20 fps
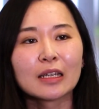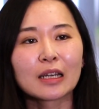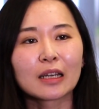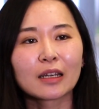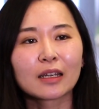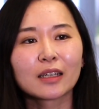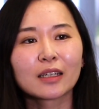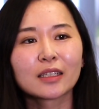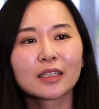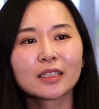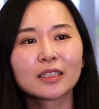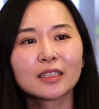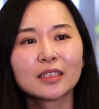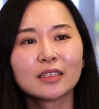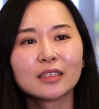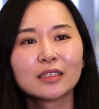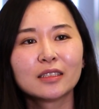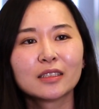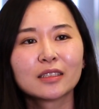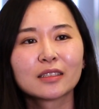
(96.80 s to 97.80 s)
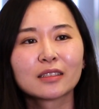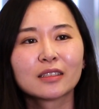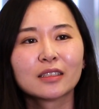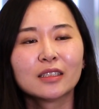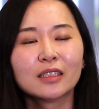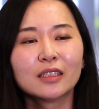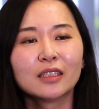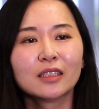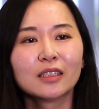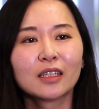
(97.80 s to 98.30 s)
and
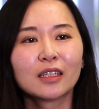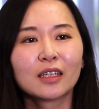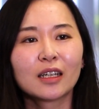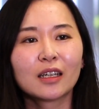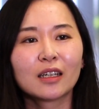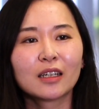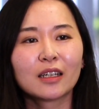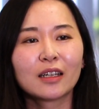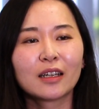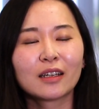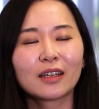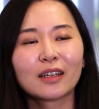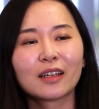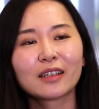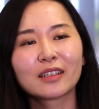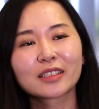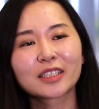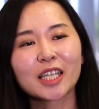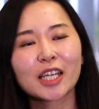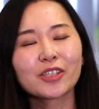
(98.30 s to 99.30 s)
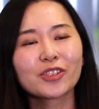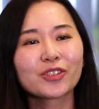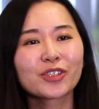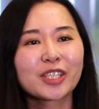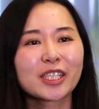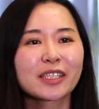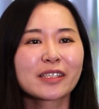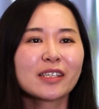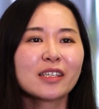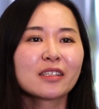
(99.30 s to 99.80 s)

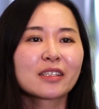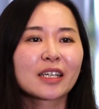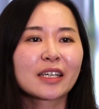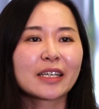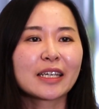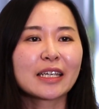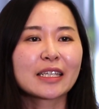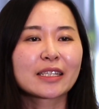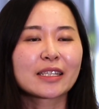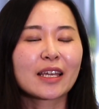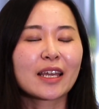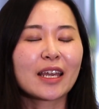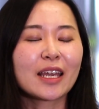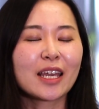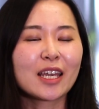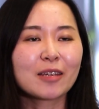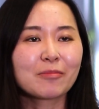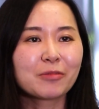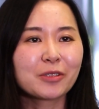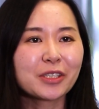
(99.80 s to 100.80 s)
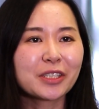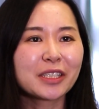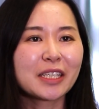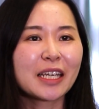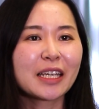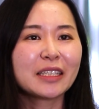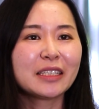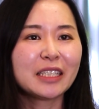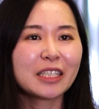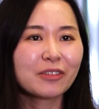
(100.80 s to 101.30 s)
childcare center is every
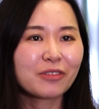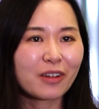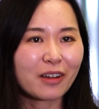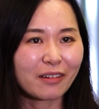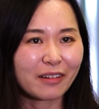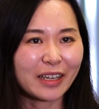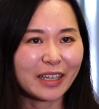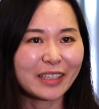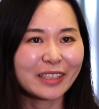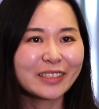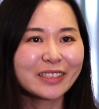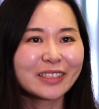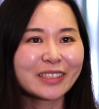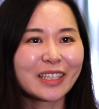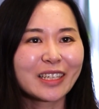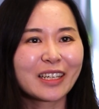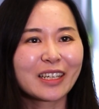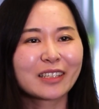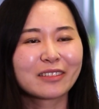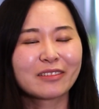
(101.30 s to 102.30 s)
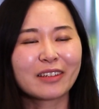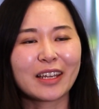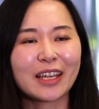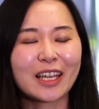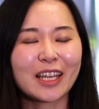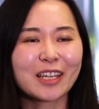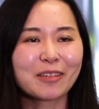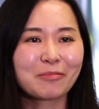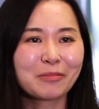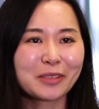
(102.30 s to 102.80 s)
day different, and
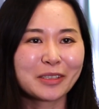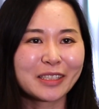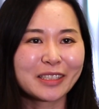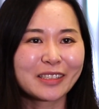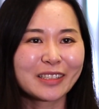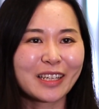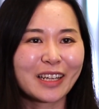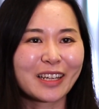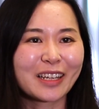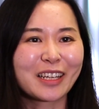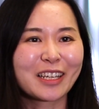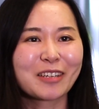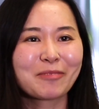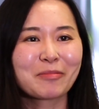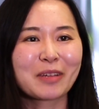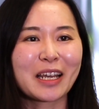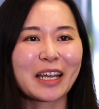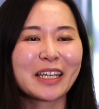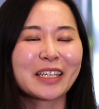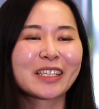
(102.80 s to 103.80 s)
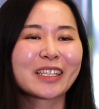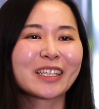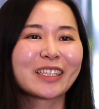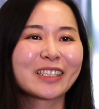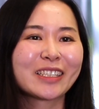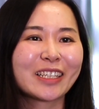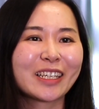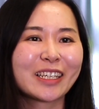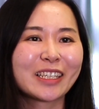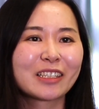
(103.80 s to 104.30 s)
every time I
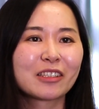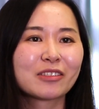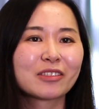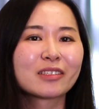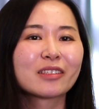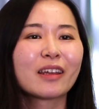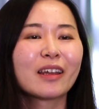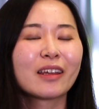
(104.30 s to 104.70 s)
can gain good